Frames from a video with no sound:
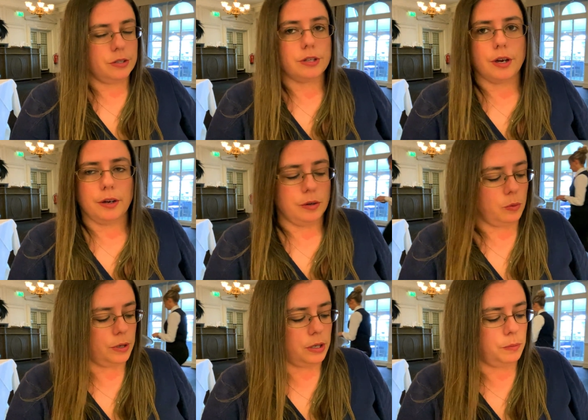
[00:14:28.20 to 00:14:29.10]
So
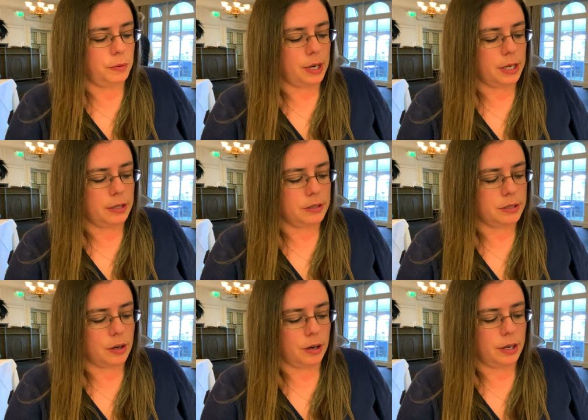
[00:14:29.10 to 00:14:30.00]
when you break
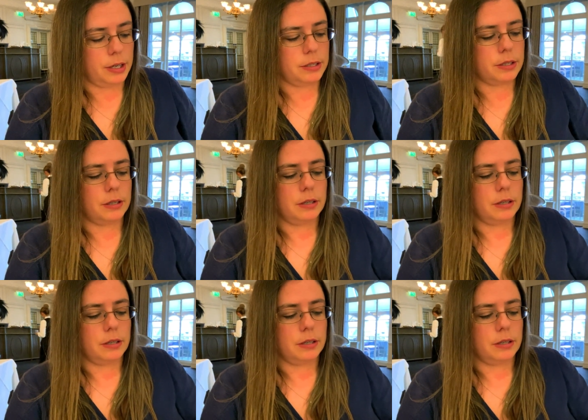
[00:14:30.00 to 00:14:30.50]
inside,